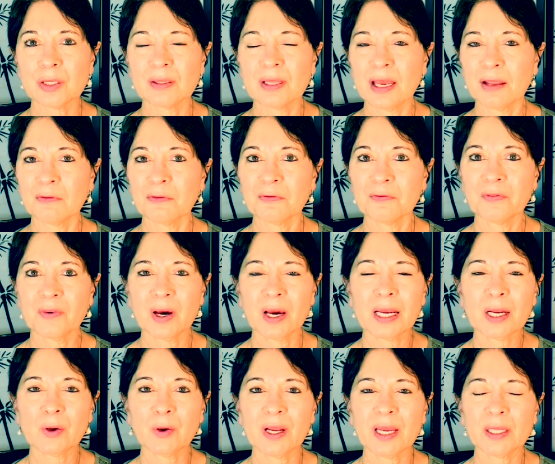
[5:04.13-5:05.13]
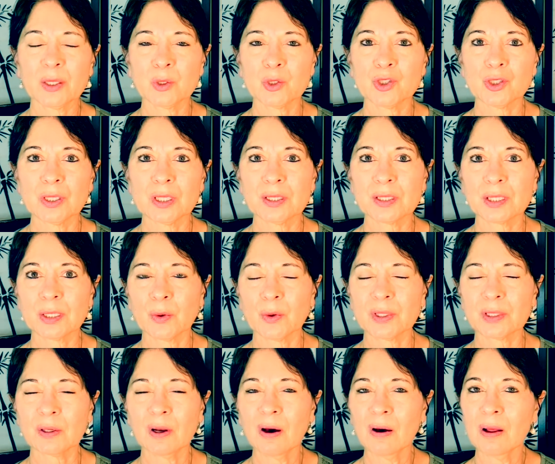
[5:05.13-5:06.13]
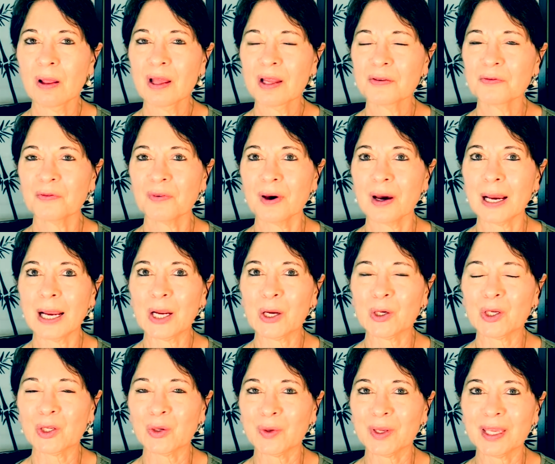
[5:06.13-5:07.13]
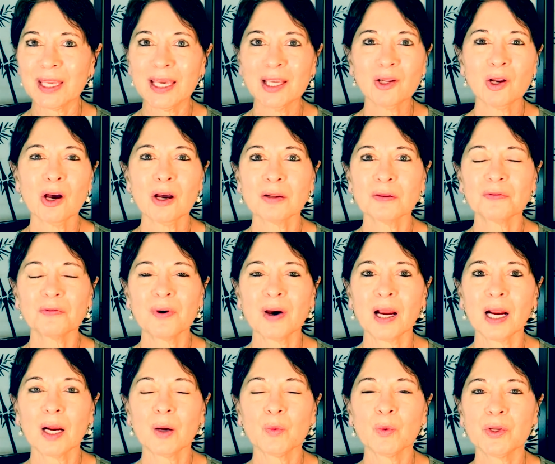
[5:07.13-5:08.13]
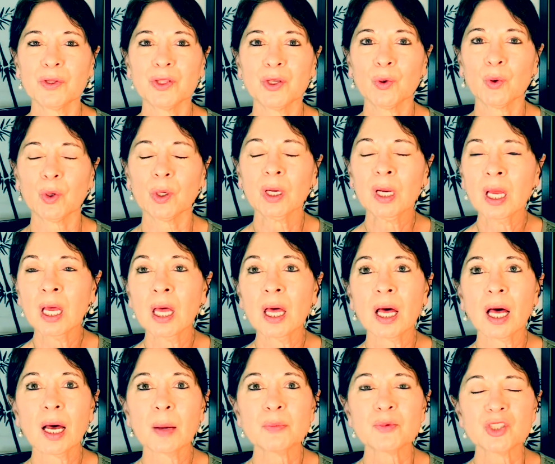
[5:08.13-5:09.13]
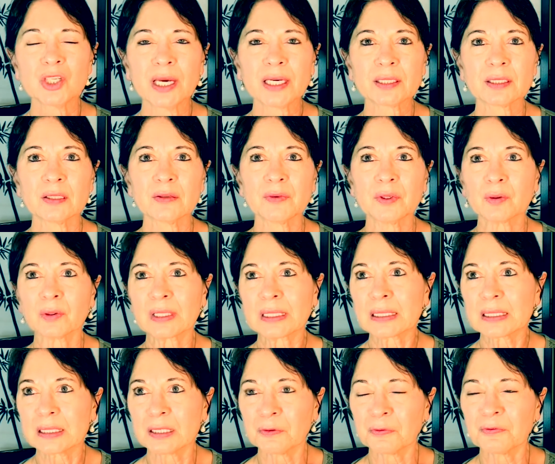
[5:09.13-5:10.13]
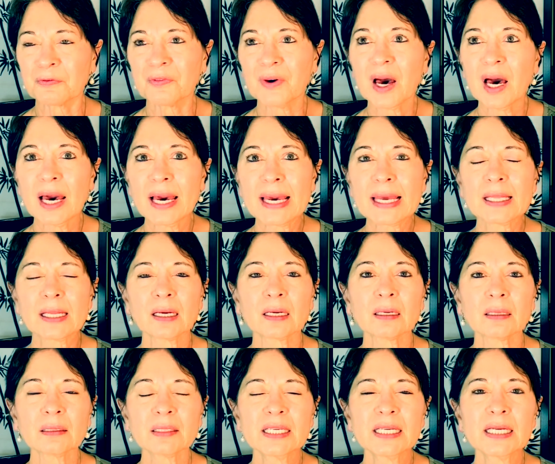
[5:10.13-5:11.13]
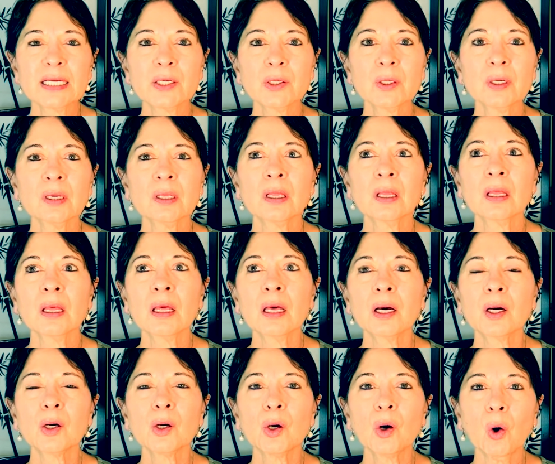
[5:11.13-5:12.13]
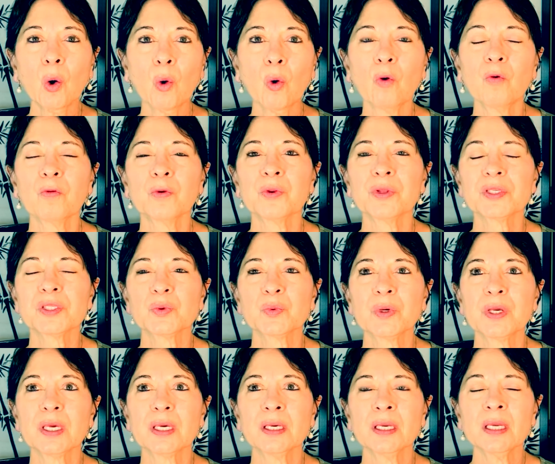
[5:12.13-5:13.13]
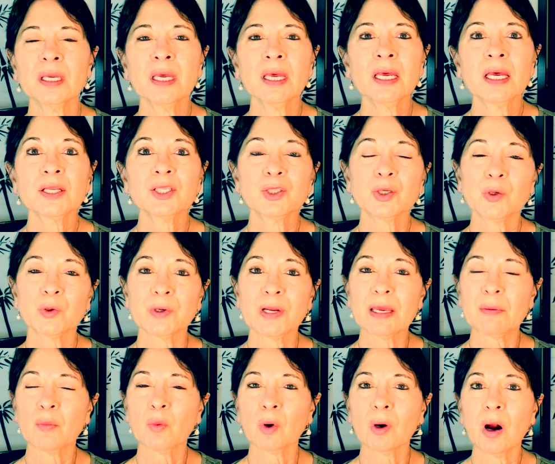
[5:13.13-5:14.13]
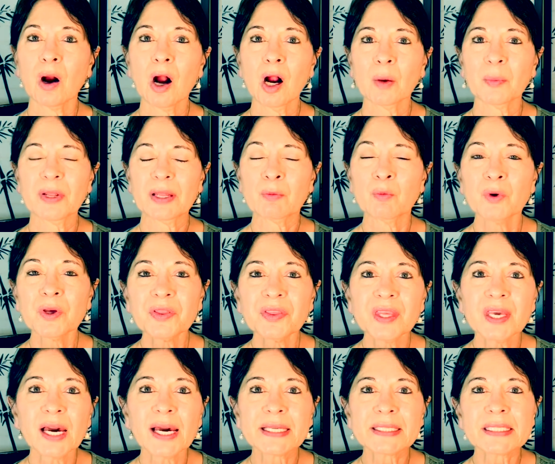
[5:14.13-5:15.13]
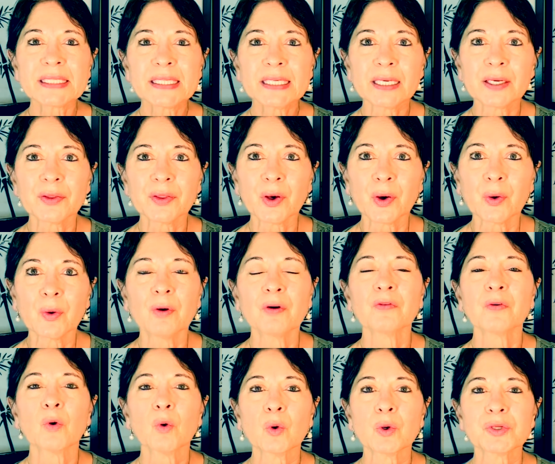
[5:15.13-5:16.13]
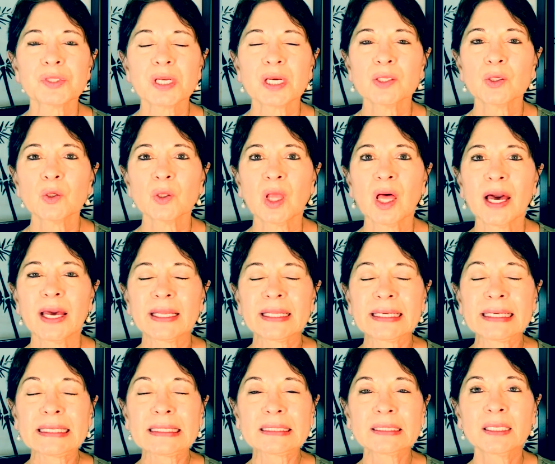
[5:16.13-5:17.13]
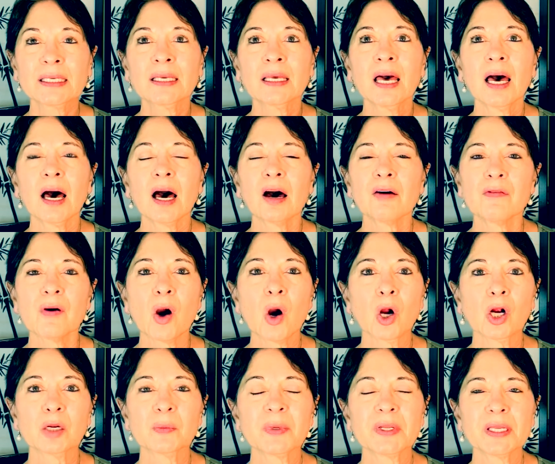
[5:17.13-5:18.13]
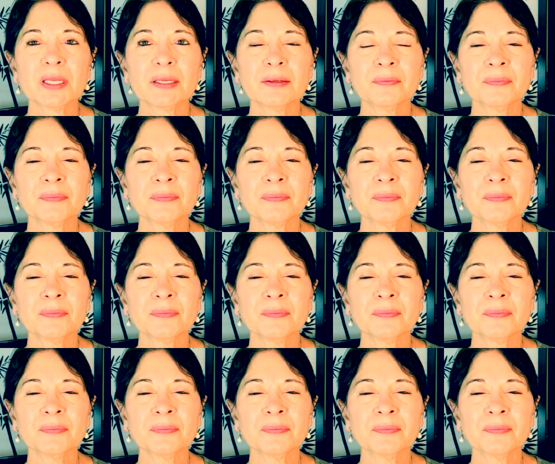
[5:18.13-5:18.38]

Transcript: that fire energy. So it's all on fire, you know, get on fire with your objective, you know, define a clear goal for this week to create more harmony, with the idea, though, of course, underlying it of harmony.